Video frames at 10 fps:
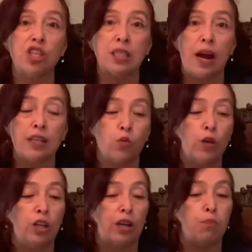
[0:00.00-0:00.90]
sites,
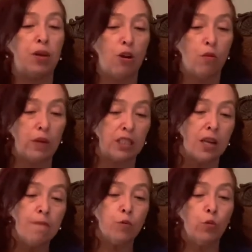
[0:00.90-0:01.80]
we look at
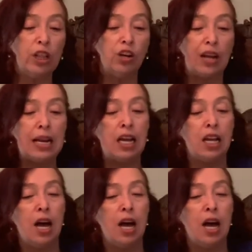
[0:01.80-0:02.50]
pyramids, we look at,